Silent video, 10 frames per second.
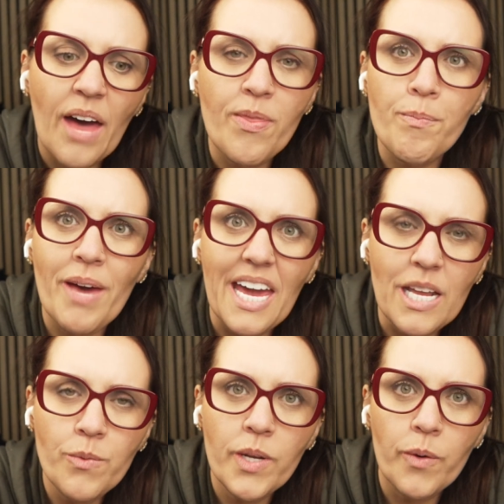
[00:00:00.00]
the
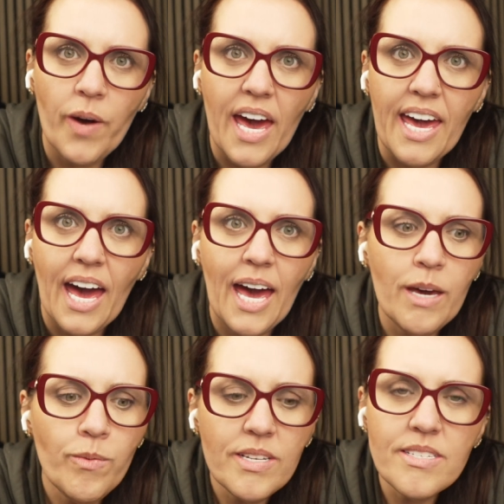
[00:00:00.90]
pain went away.
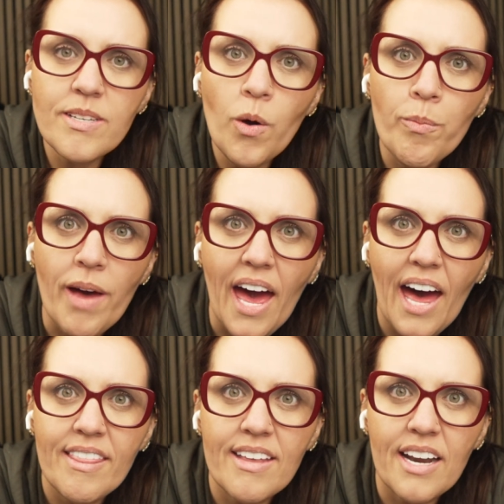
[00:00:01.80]
It was so
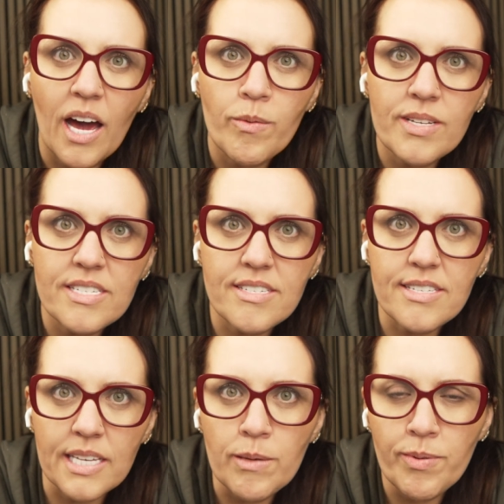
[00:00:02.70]
bad that I was
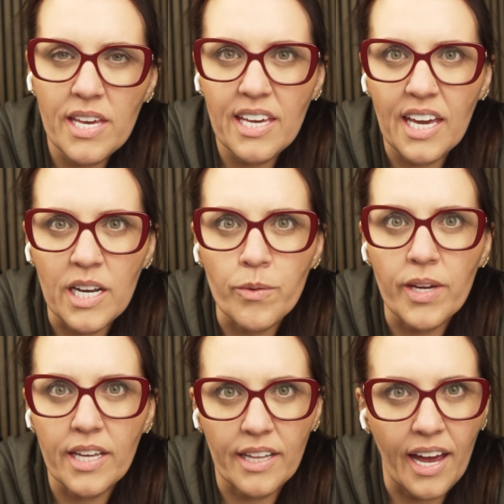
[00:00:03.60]
sleeping in a
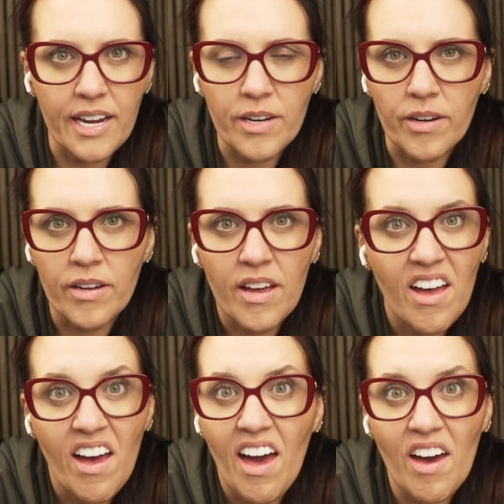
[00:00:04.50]
recliner
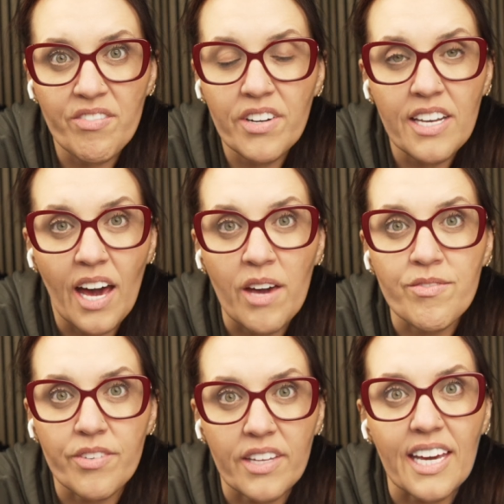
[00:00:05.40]
every
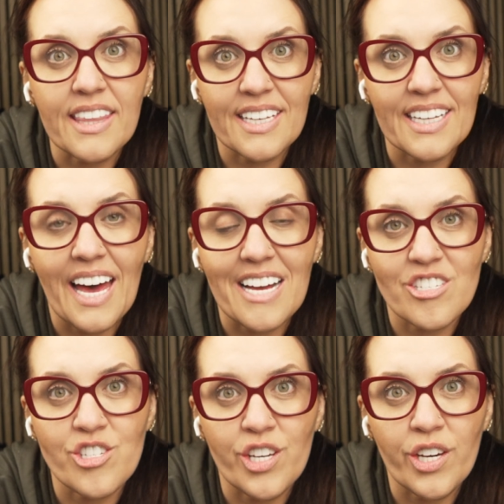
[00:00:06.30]
night for like the
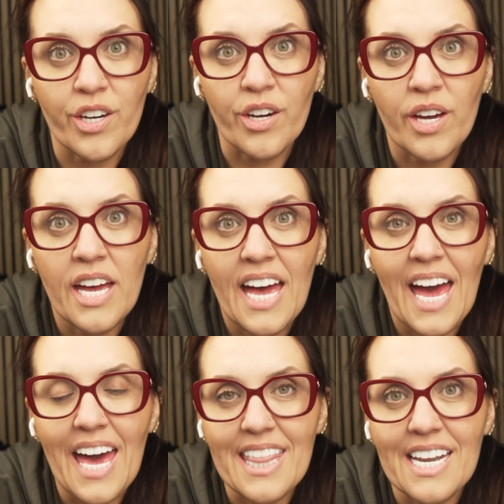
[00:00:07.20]
last year.
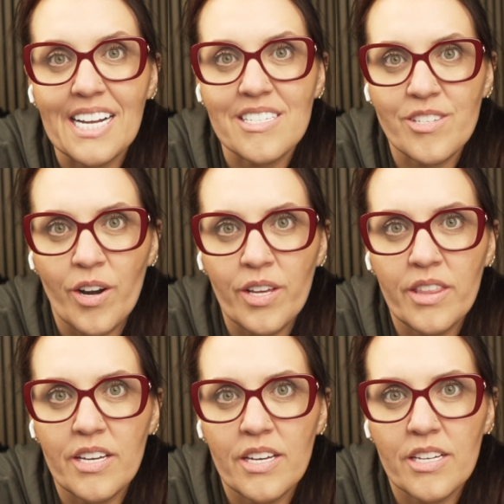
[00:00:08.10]
And then I
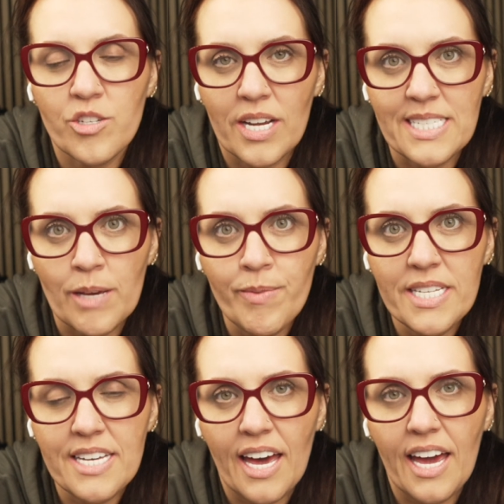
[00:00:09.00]
started the
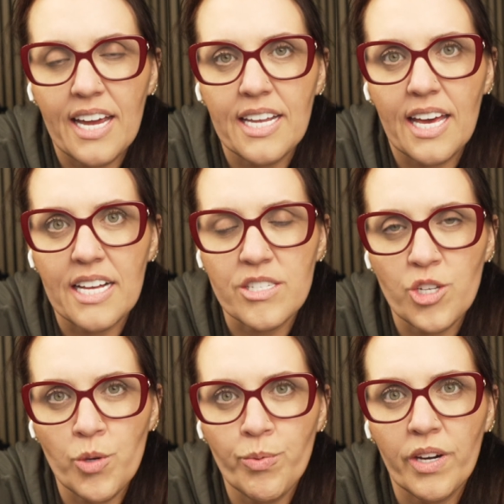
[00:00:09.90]
Tirzepatide at
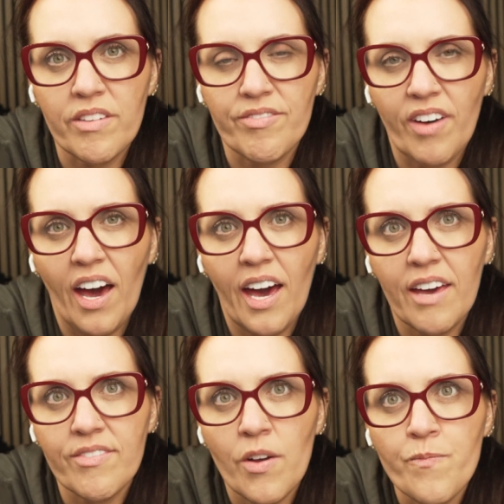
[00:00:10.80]

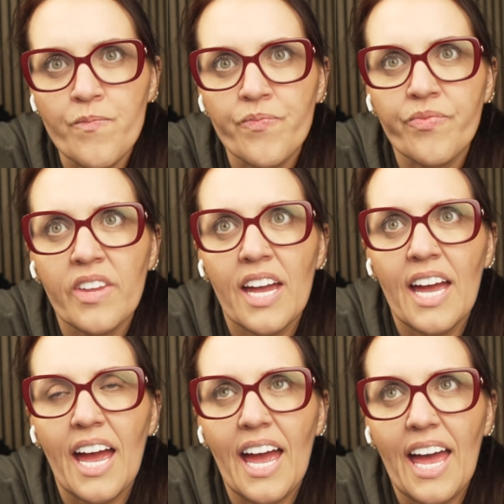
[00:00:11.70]
2.5,
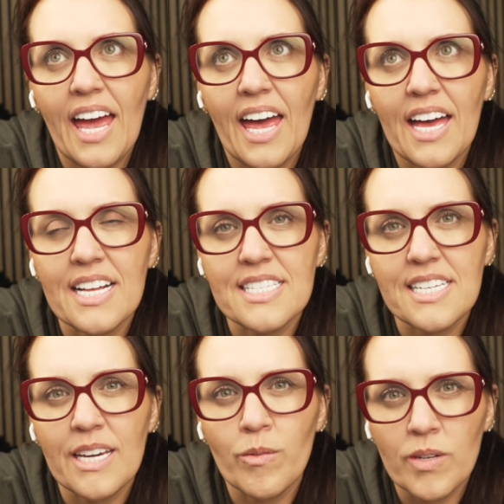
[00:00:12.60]

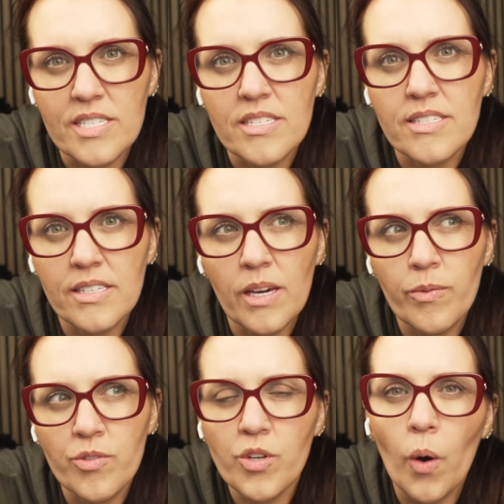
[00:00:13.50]
and it was
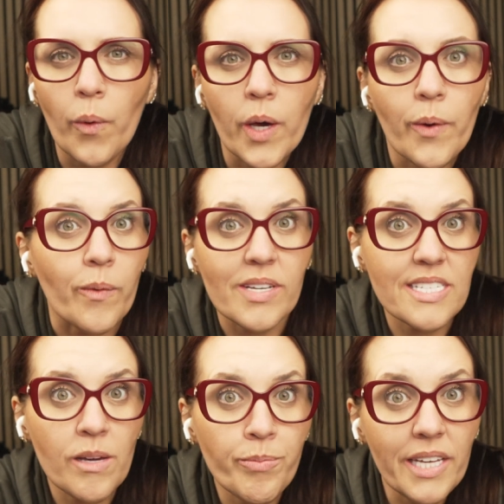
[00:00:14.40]
going away. It
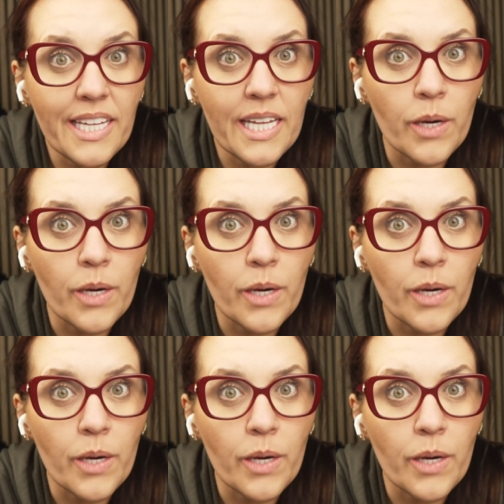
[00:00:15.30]
wasn't completely